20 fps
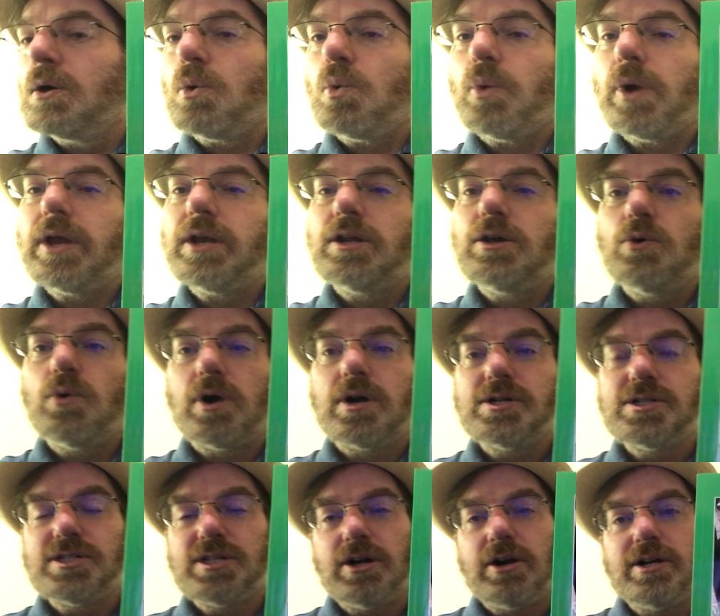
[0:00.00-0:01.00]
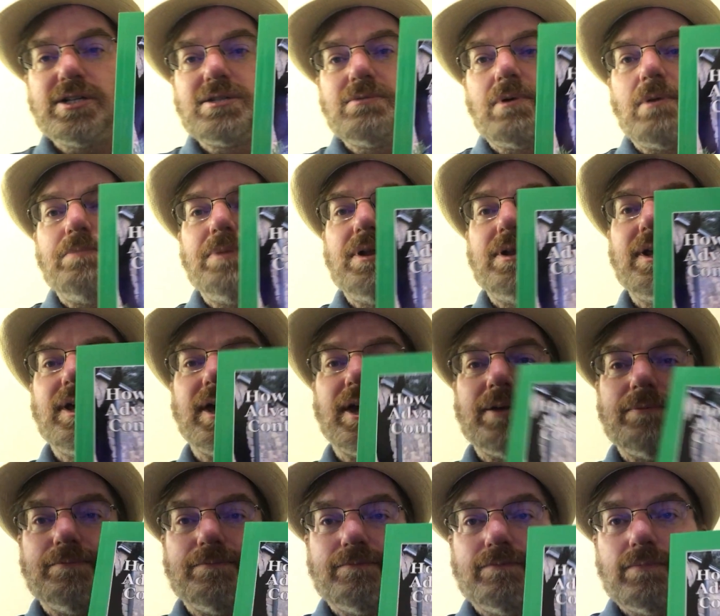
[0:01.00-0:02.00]
When you are serious about building
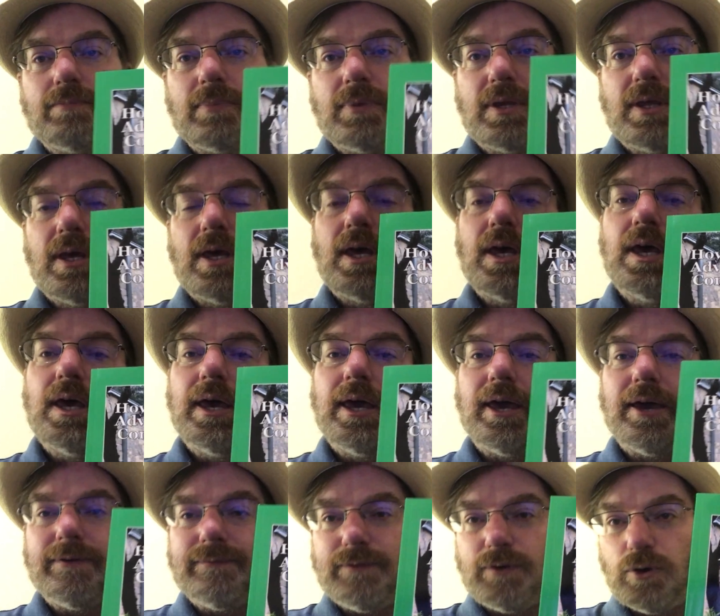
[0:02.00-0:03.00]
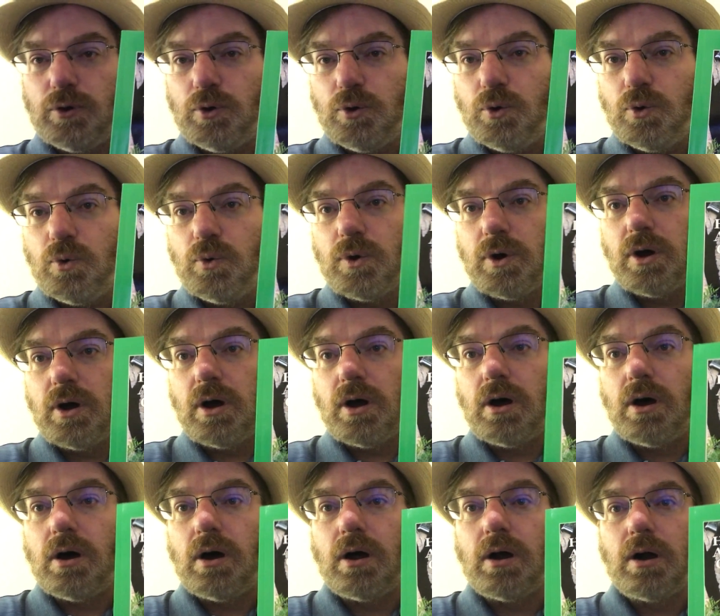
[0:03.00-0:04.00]
it, if you
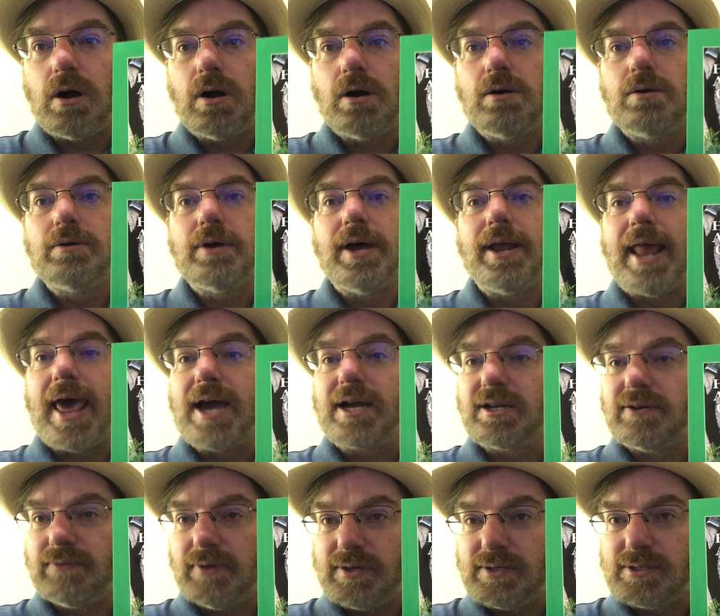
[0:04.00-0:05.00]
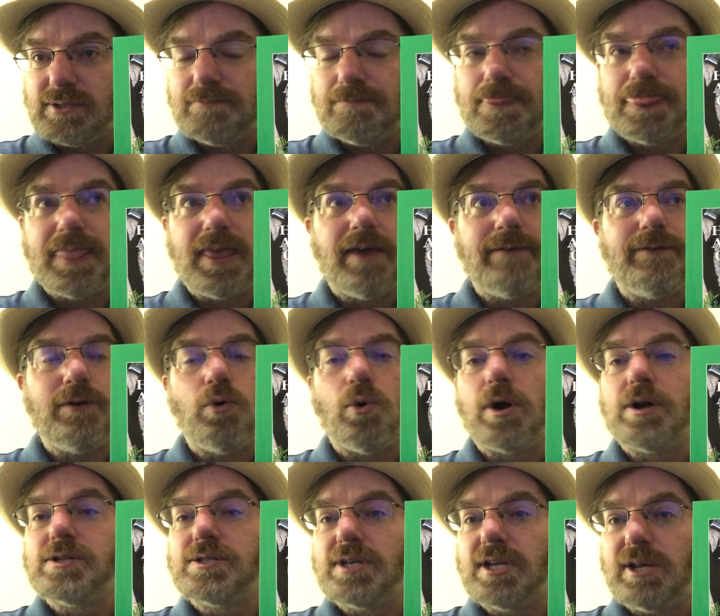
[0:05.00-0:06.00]
are an activist, if you
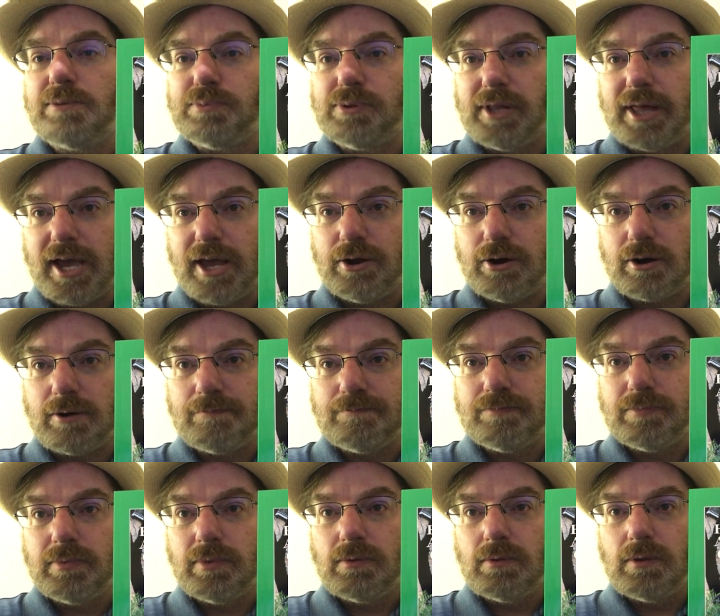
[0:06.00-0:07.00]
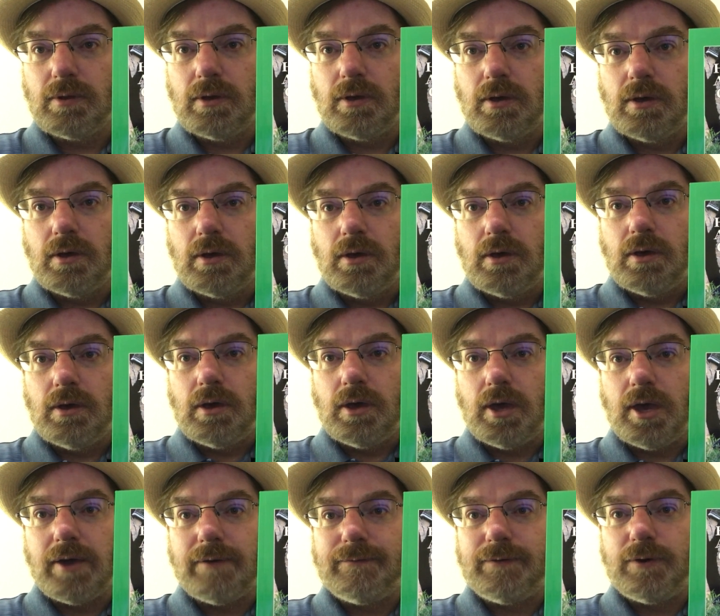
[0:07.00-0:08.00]
are a city planner,
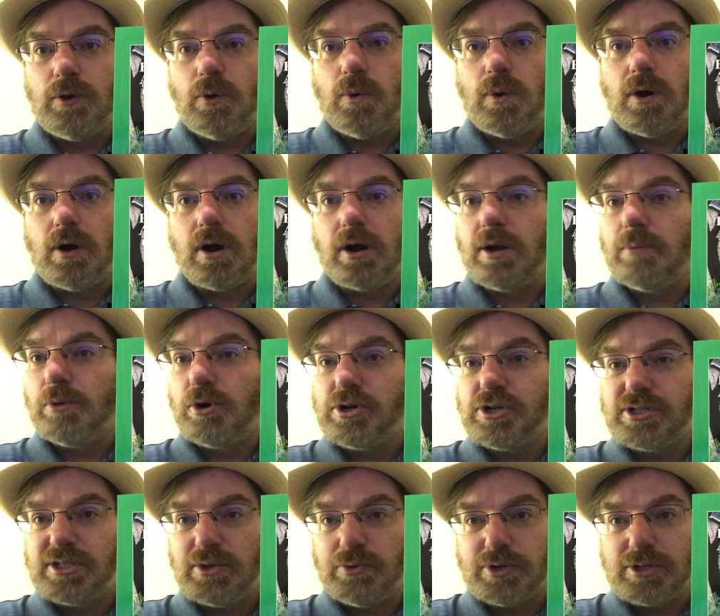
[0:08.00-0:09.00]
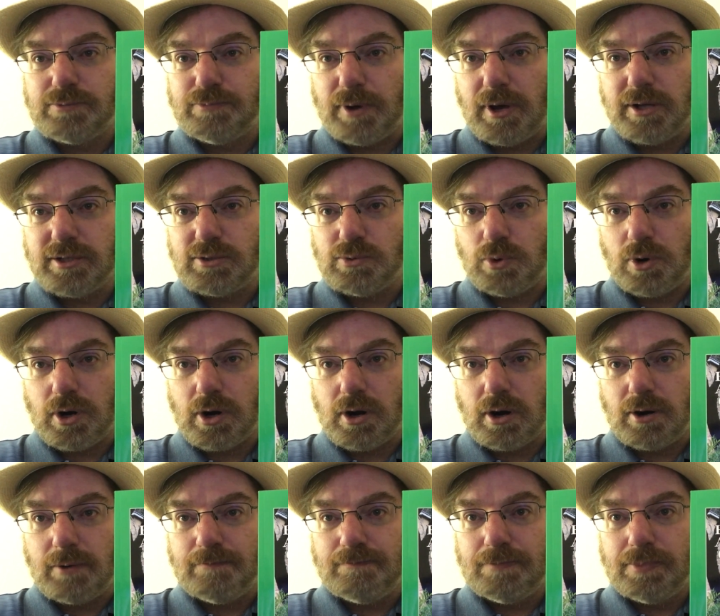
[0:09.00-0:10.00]
if you are an emergency response
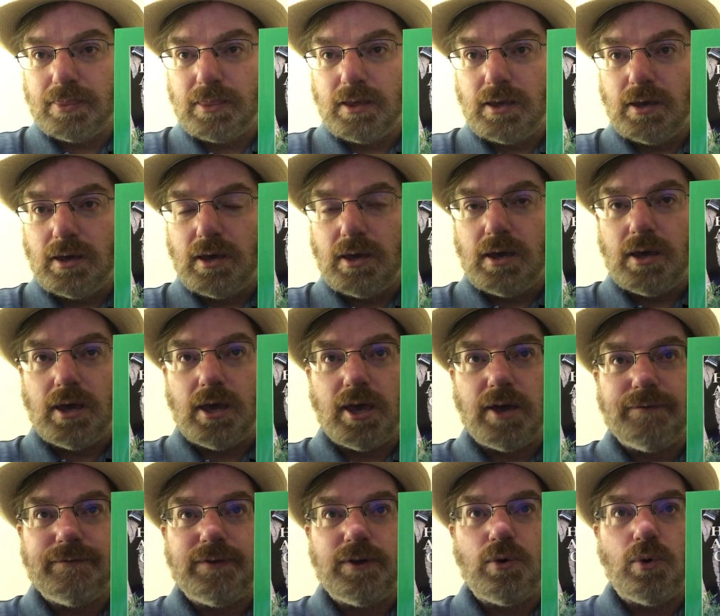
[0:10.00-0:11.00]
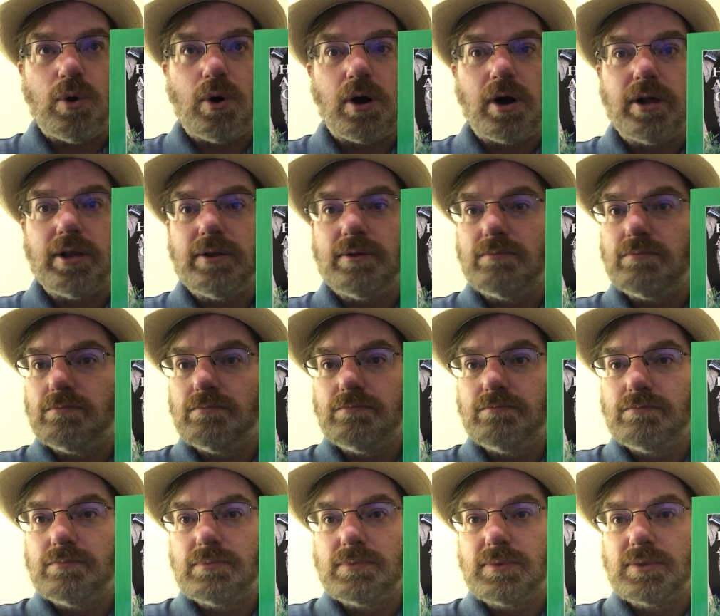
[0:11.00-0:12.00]
worker, if you are
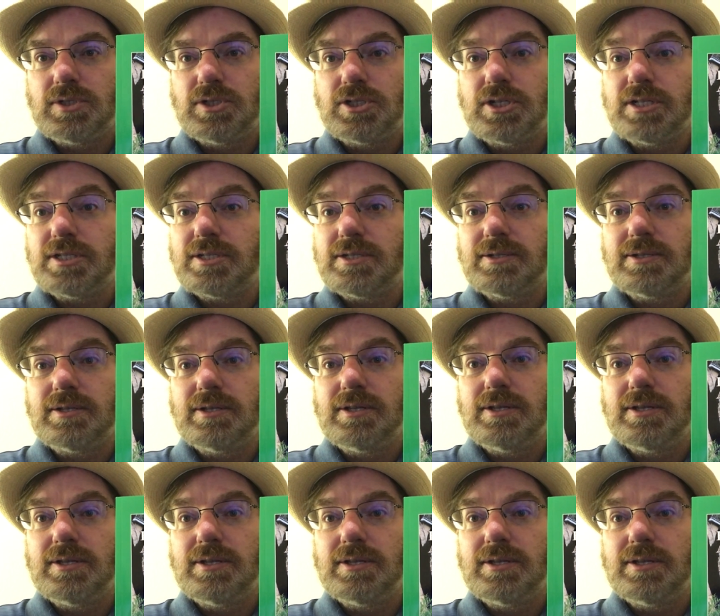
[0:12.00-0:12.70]
just